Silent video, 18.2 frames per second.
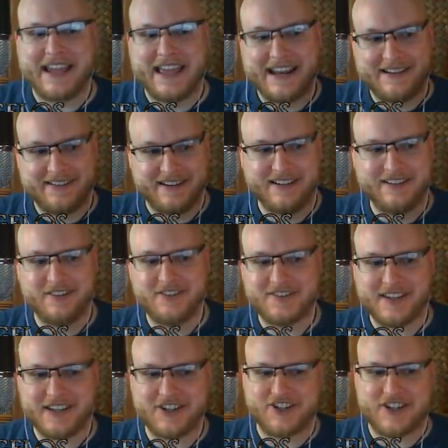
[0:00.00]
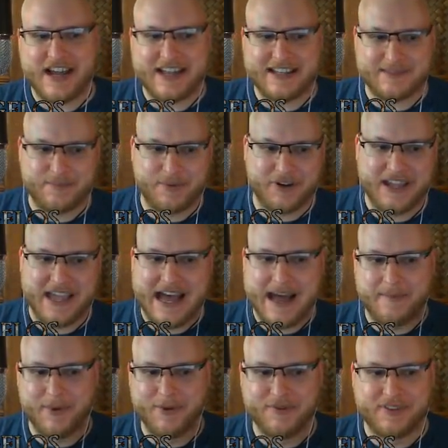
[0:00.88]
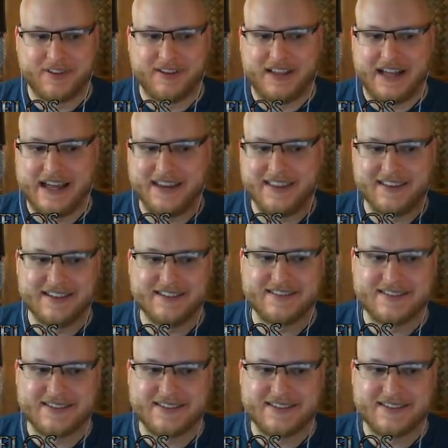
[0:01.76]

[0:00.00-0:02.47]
And it looks like chat's pretty happy with a lot of these.